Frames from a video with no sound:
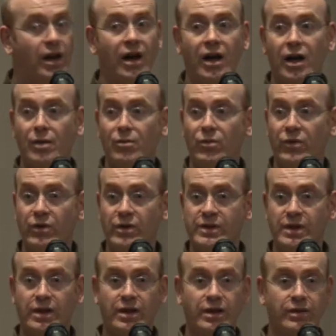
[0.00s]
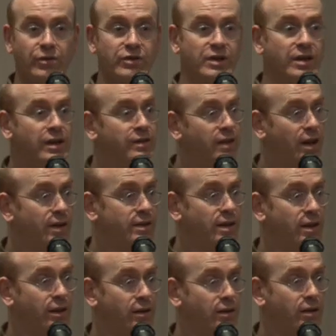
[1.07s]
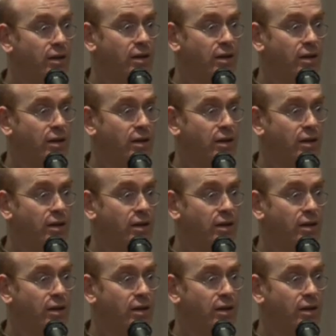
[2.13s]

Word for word: um, there, is a, there is an indexing